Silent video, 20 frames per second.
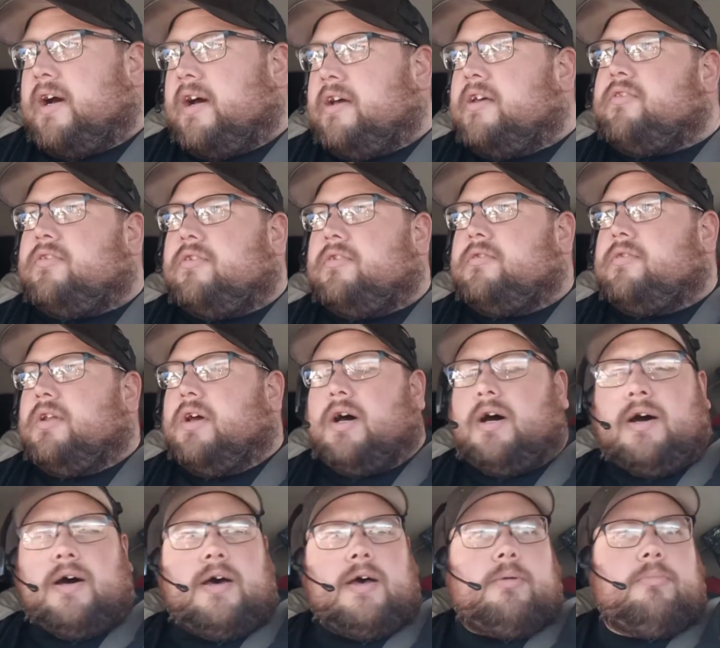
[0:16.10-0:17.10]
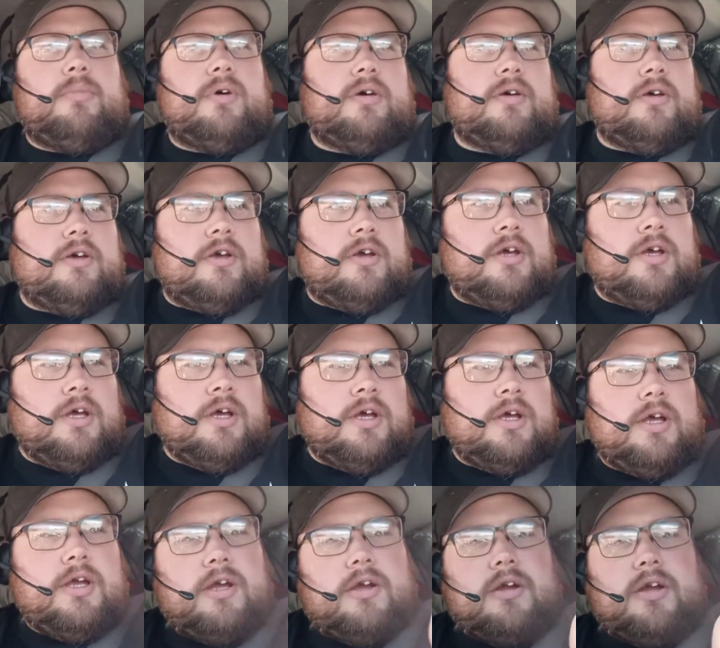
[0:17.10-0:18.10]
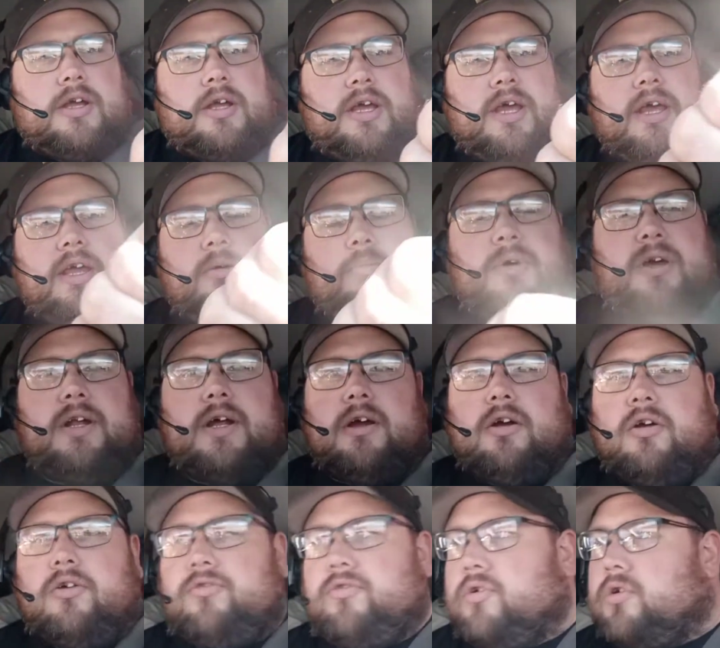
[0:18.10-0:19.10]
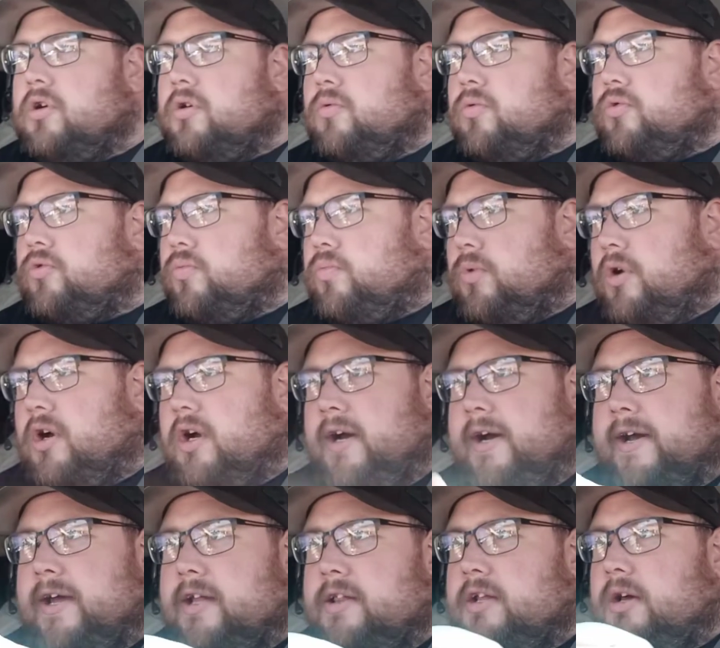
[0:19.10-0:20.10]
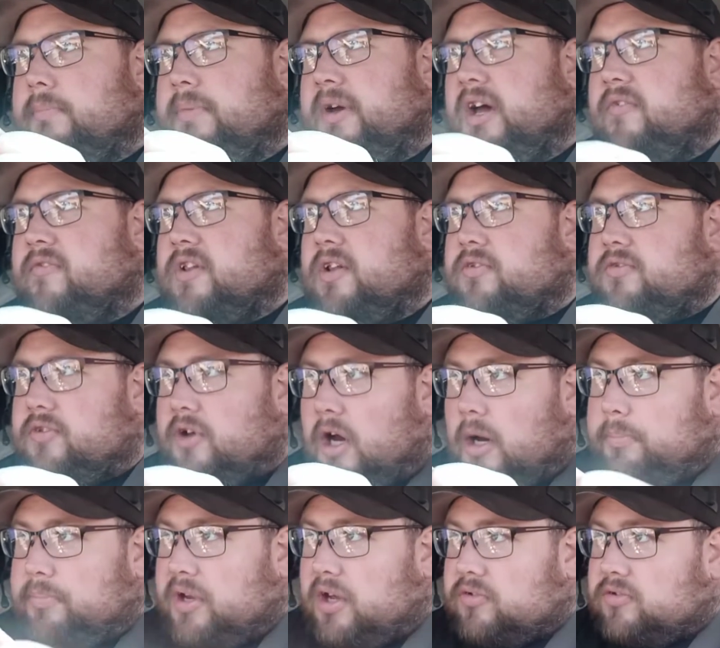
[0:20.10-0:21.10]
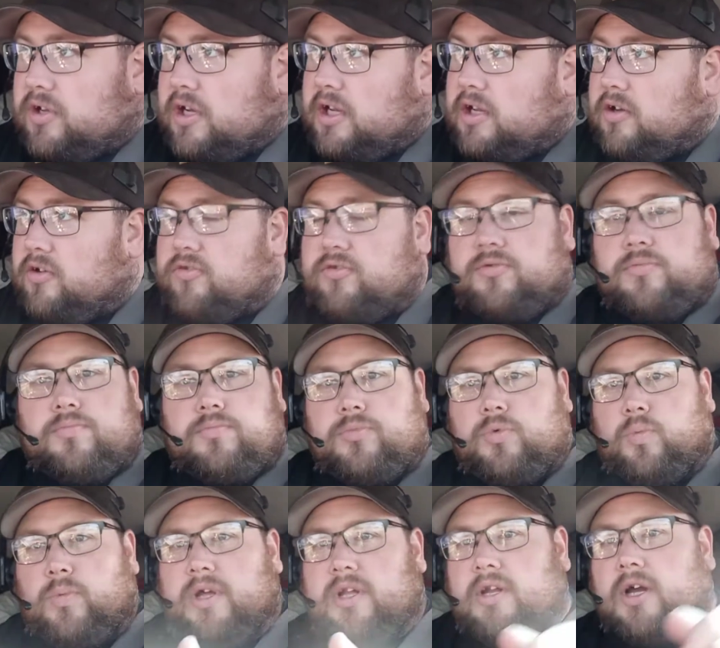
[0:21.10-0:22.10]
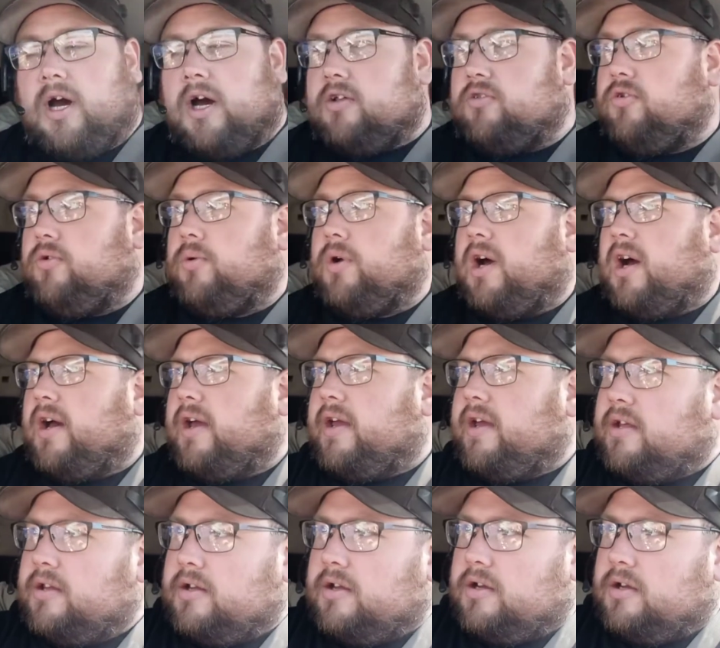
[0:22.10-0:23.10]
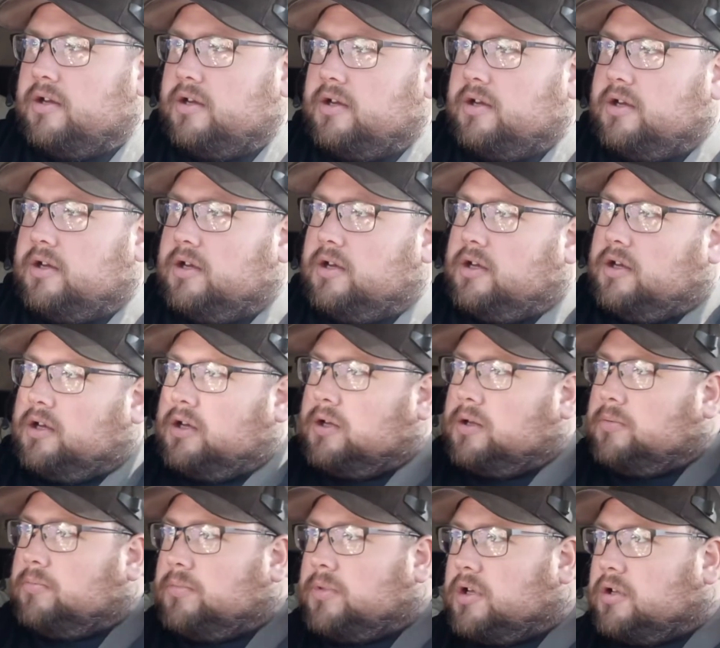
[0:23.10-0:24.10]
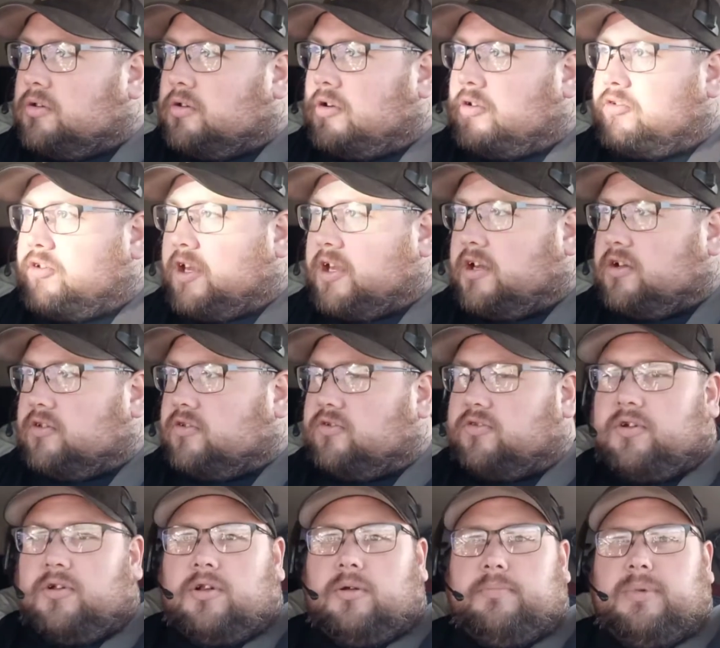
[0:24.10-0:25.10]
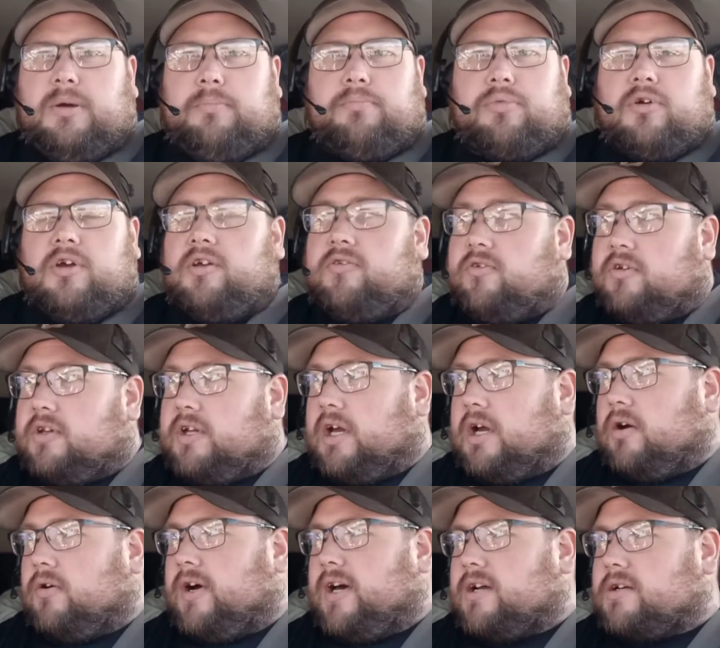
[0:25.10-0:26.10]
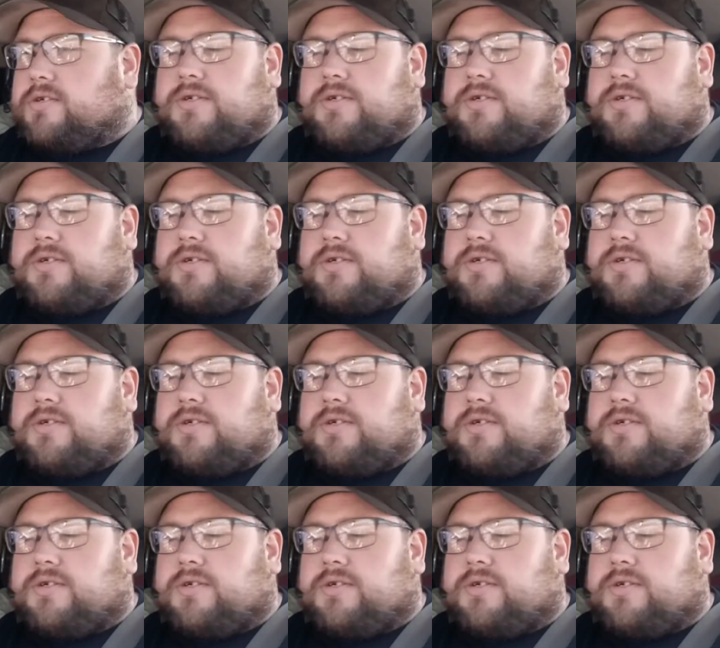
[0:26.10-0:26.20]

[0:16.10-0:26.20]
guys. I'm here in Kingman, Arizona, where I ended up having to stop yesterday because the wind got too high. Looks like it's still a bit breezy now,